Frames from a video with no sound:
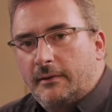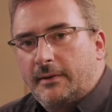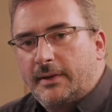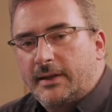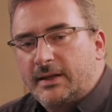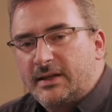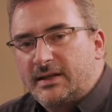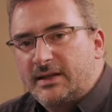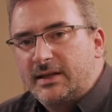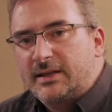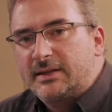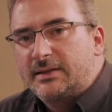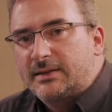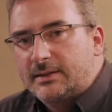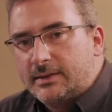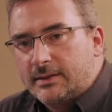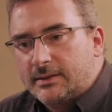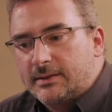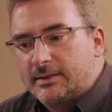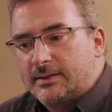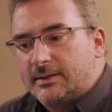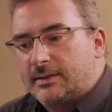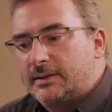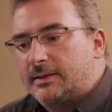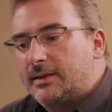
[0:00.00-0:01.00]
of the
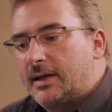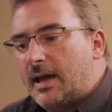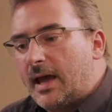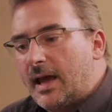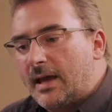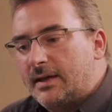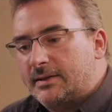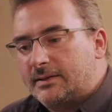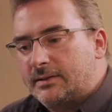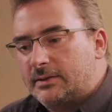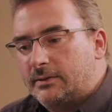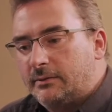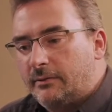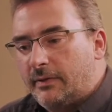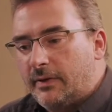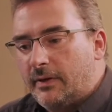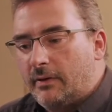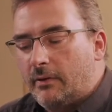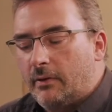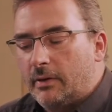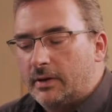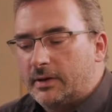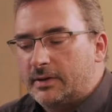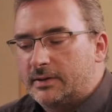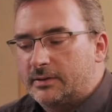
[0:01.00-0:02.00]
distance it has to
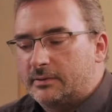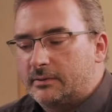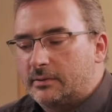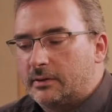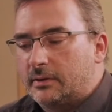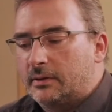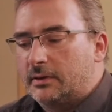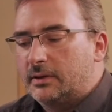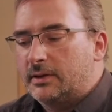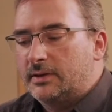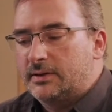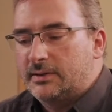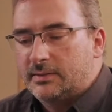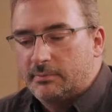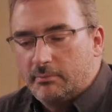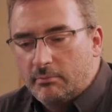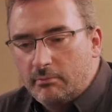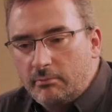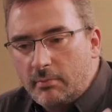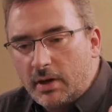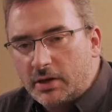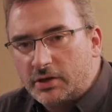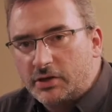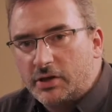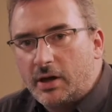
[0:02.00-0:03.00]
the orchestra, it's
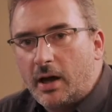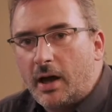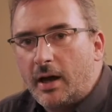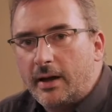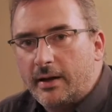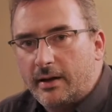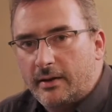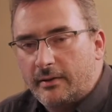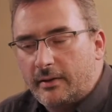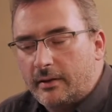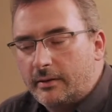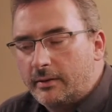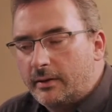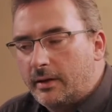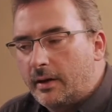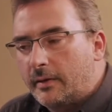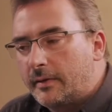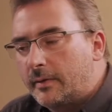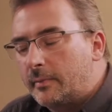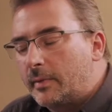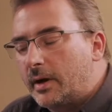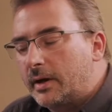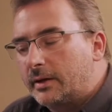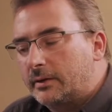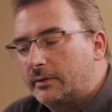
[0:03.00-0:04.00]
much higher than the
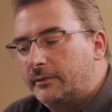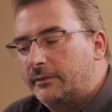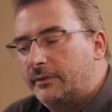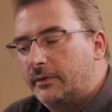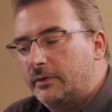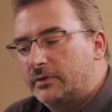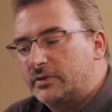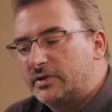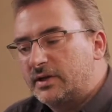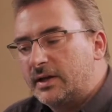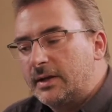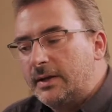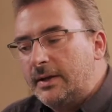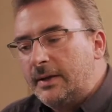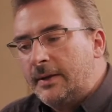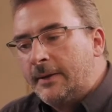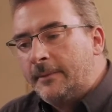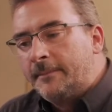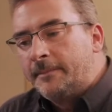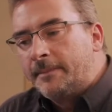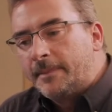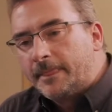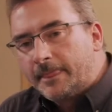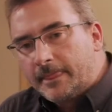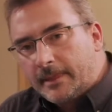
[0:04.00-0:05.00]
other microphones,
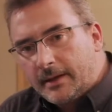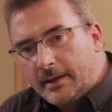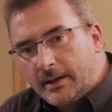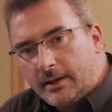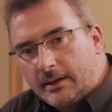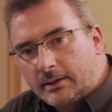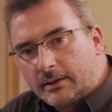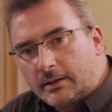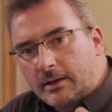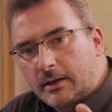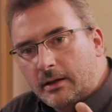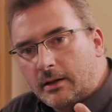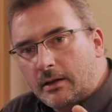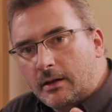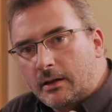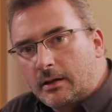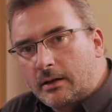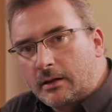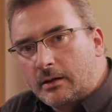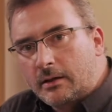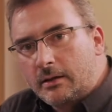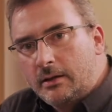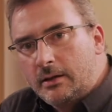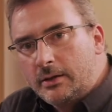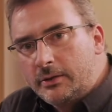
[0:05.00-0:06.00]
it
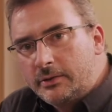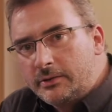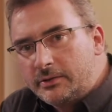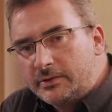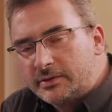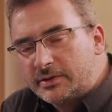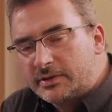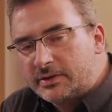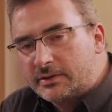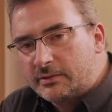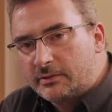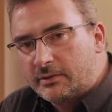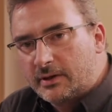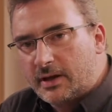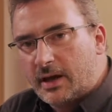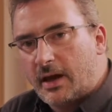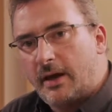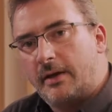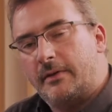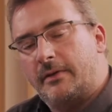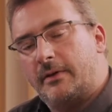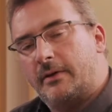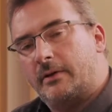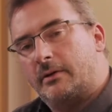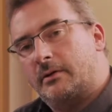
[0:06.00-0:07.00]
glues
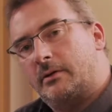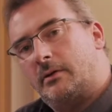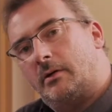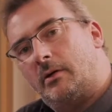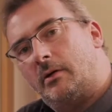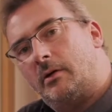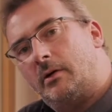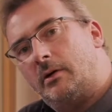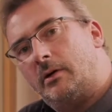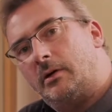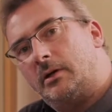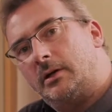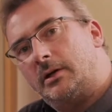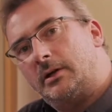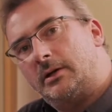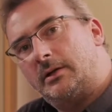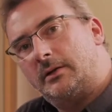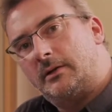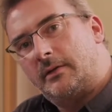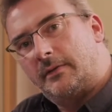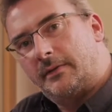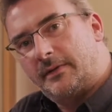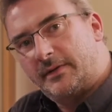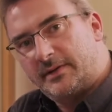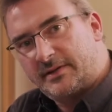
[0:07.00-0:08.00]
together
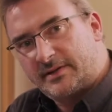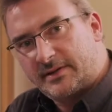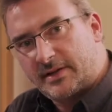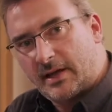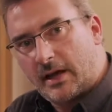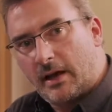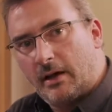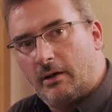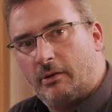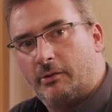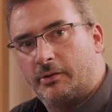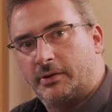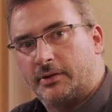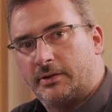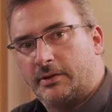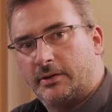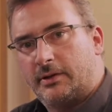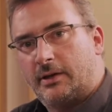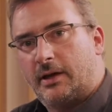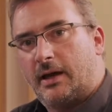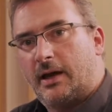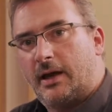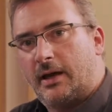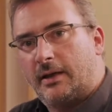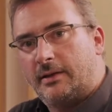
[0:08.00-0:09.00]
all the sound.
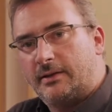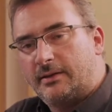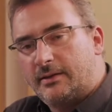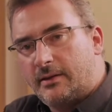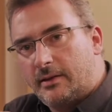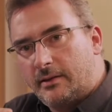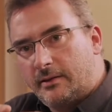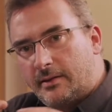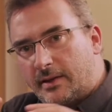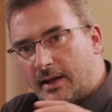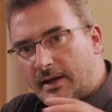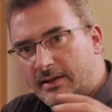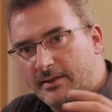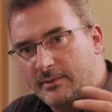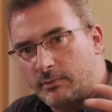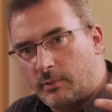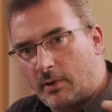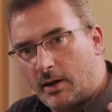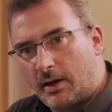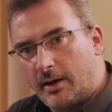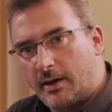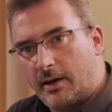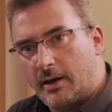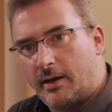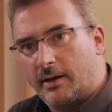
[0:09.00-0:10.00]
And that's
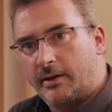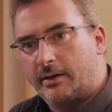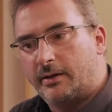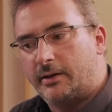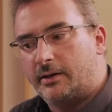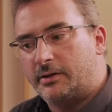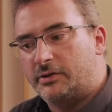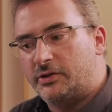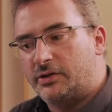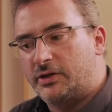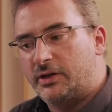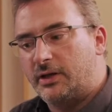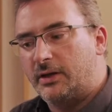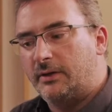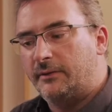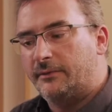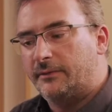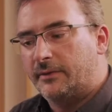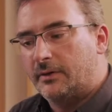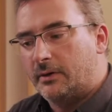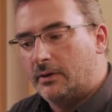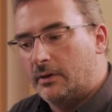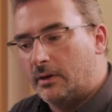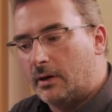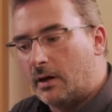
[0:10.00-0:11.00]
why I
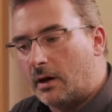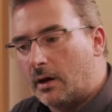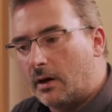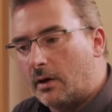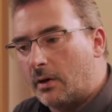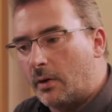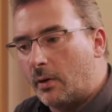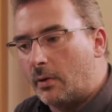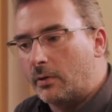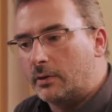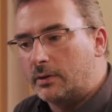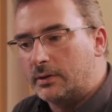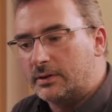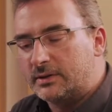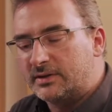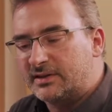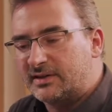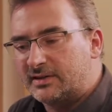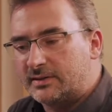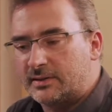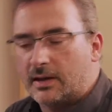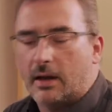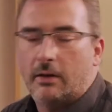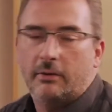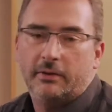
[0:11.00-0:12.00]
achieve a whole
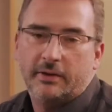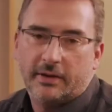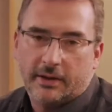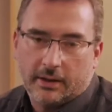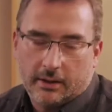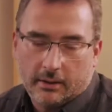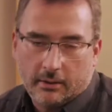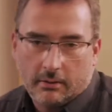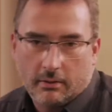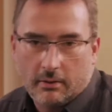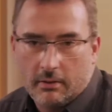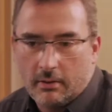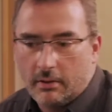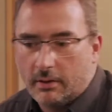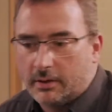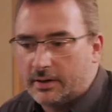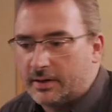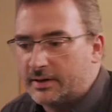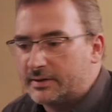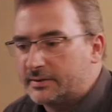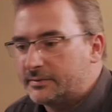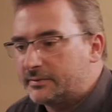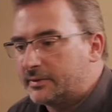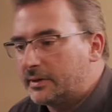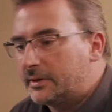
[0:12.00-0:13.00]
sounding
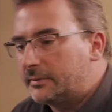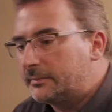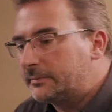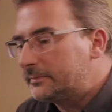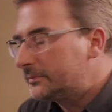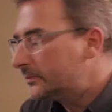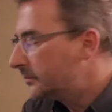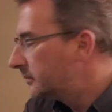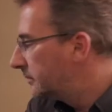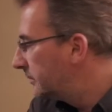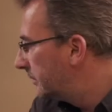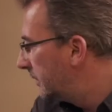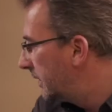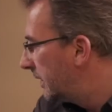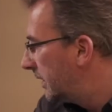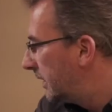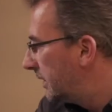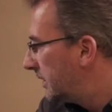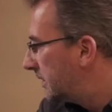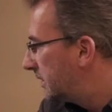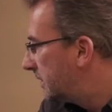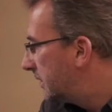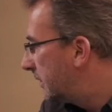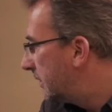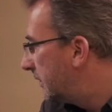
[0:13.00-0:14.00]
orchestra.
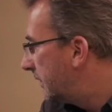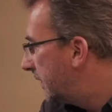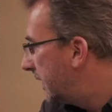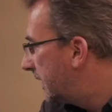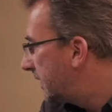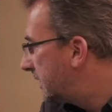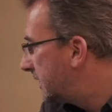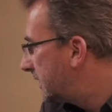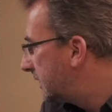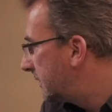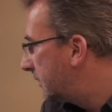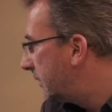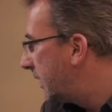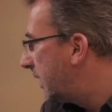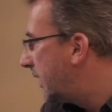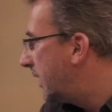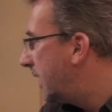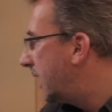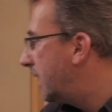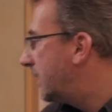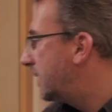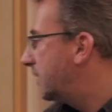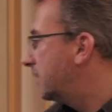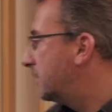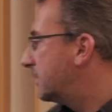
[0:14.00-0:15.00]
So that's why
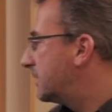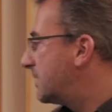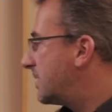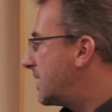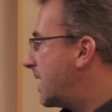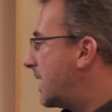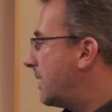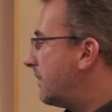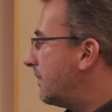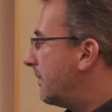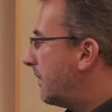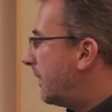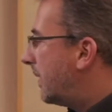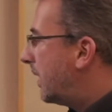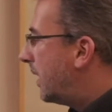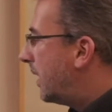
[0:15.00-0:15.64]
I use that.